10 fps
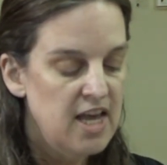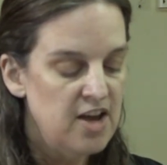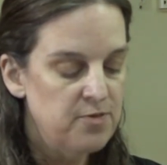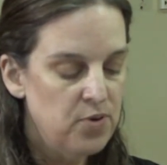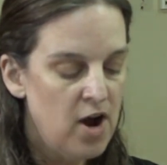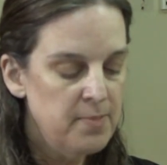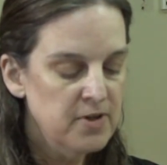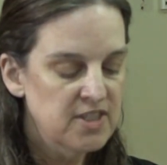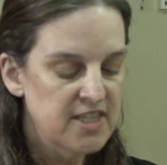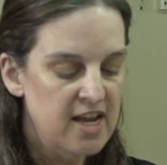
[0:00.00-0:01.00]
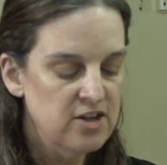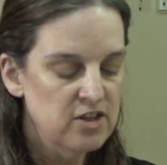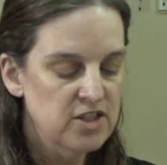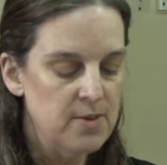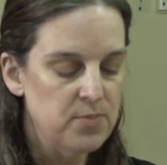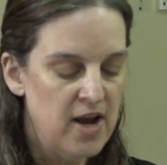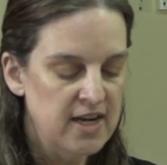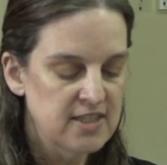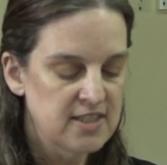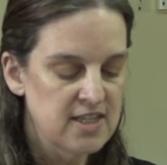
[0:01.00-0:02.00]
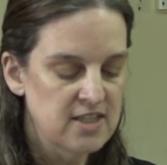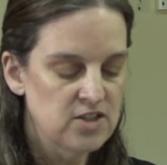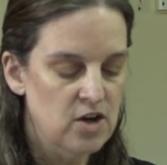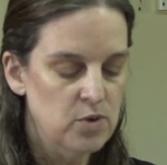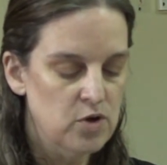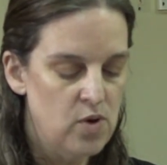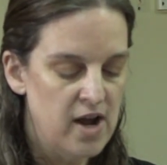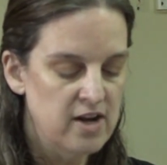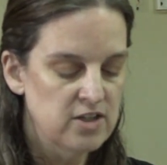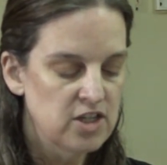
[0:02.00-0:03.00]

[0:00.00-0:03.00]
If proper standards and practices are required,